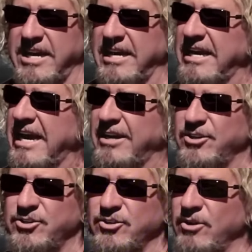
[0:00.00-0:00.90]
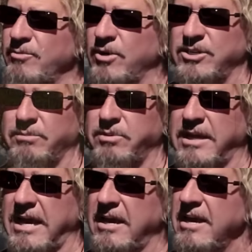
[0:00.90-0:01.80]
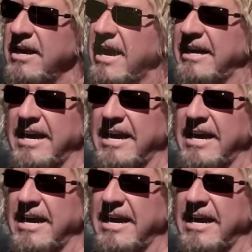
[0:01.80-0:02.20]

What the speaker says: In this untold chapter of rock